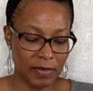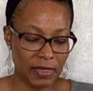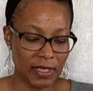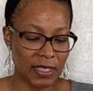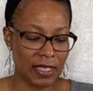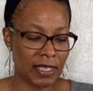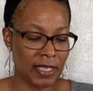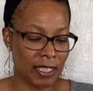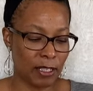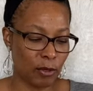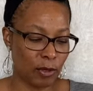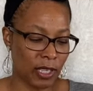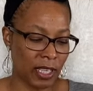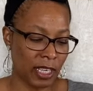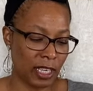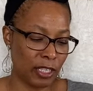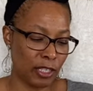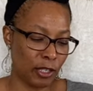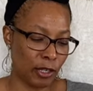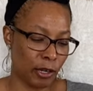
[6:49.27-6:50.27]

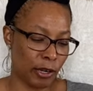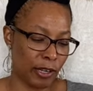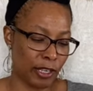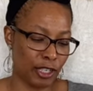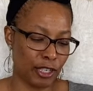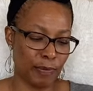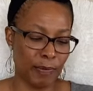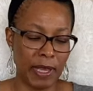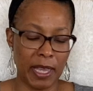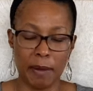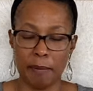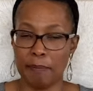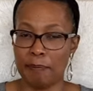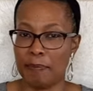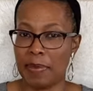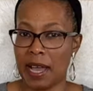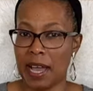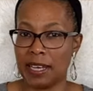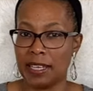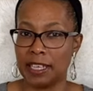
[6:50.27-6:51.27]
Silky Nourishment
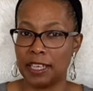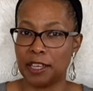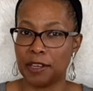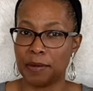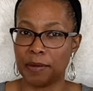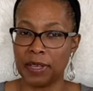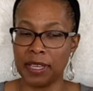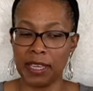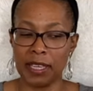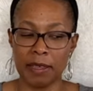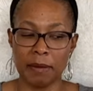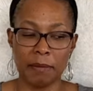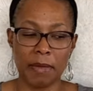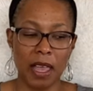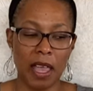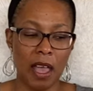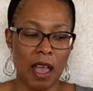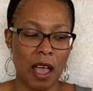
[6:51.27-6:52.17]
body cream.